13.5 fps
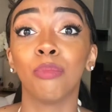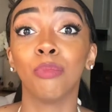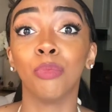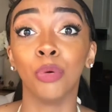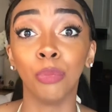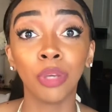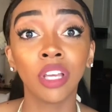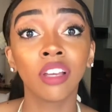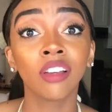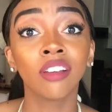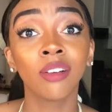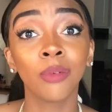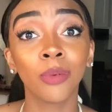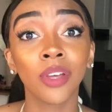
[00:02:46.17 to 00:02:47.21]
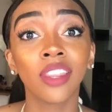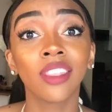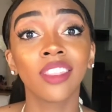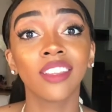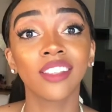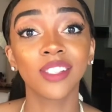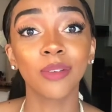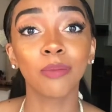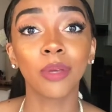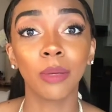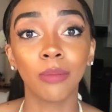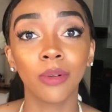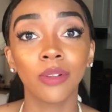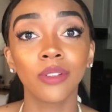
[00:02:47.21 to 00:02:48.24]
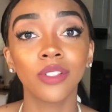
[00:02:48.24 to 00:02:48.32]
rooming with some people.